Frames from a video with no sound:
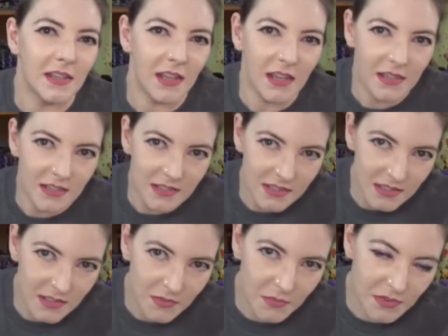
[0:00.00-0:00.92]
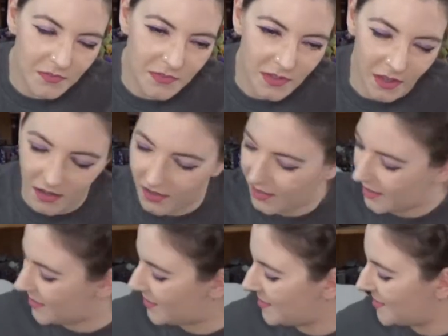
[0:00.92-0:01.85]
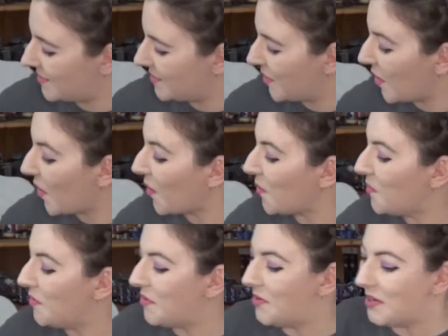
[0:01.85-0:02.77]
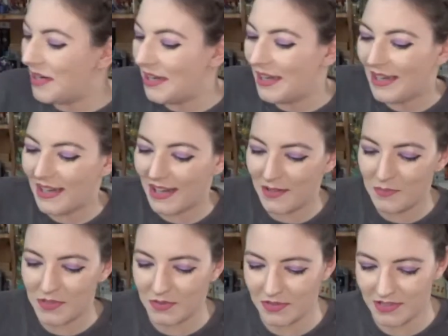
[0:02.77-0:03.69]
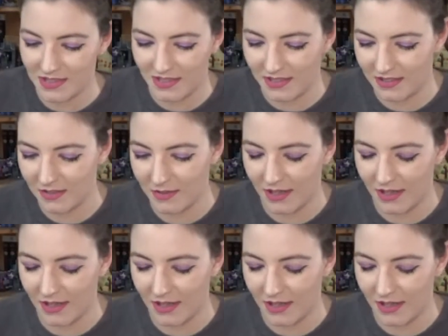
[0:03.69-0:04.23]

Next we've got, oh goody, I'm so excited.